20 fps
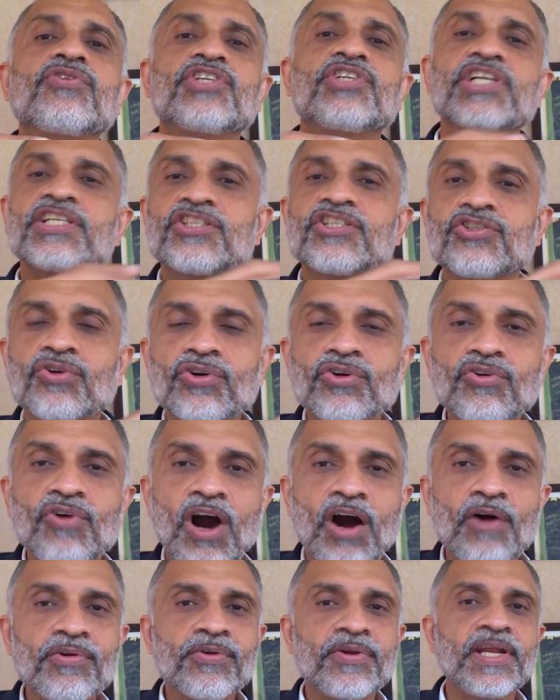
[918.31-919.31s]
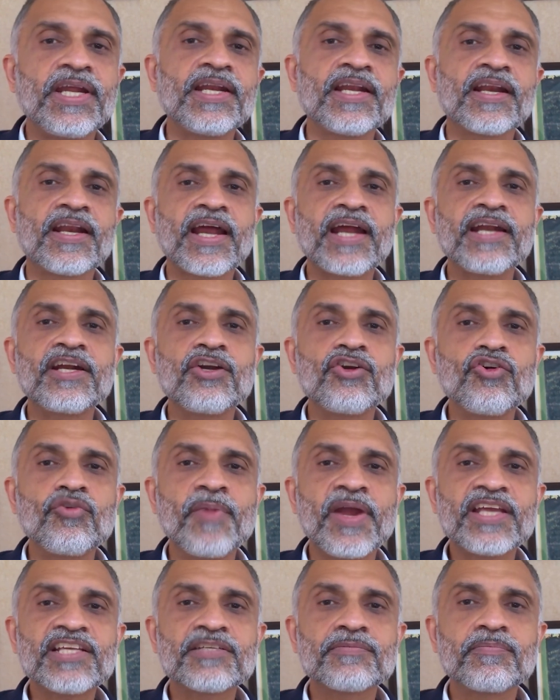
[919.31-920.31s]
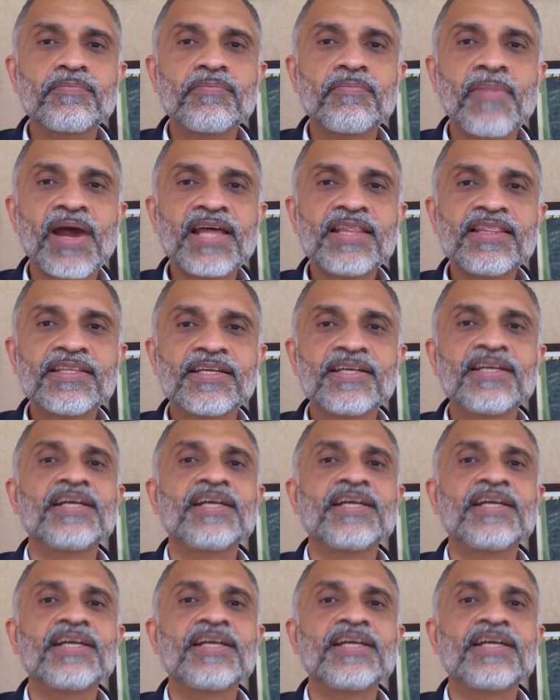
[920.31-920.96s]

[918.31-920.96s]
just don't know how to read and write and do base math.